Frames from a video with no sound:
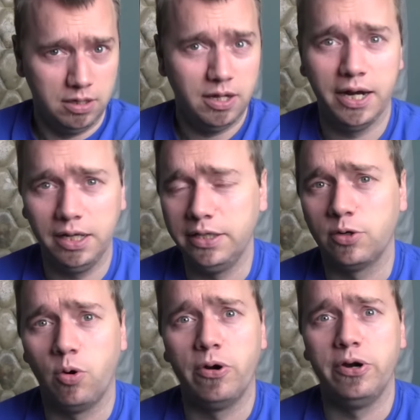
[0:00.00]
huddle in a
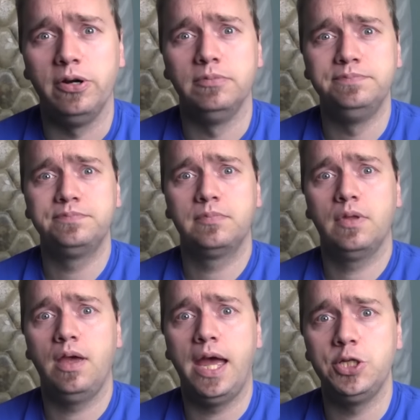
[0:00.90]
corner
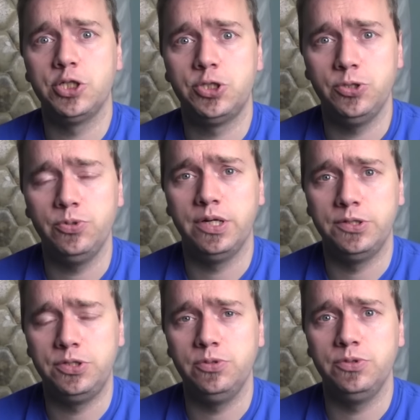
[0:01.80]
and just shoot
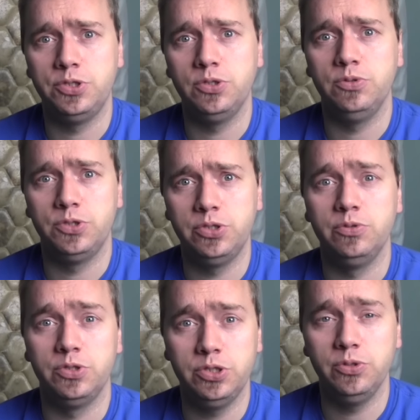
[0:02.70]
and shoot and shoot and
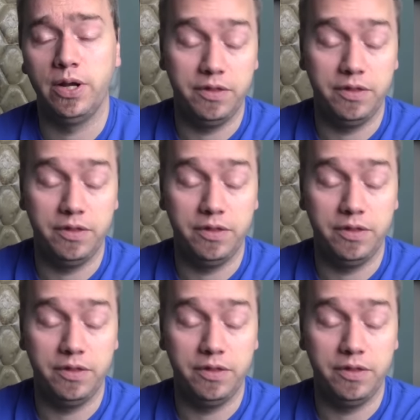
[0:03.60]
shoot and shoot.